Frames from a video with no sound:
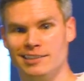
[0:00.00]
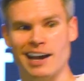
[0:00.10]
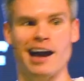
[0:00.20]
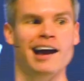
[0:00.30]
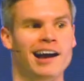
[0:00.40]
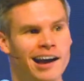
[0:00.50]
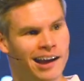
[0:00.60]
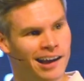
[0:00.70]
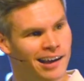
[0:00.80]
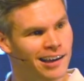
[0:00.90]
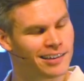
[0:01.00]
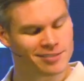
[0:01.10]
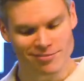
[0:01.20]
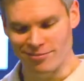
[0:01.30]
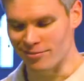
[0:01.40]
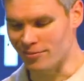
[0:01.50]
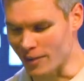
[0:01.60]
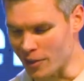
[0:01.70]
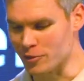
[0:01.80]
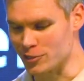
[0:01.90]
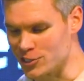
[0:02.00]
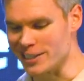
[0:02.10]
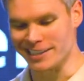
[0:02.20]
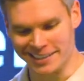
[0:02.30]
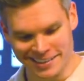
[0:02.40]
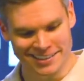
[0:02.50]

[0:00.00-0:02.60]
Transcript: huh, Father G.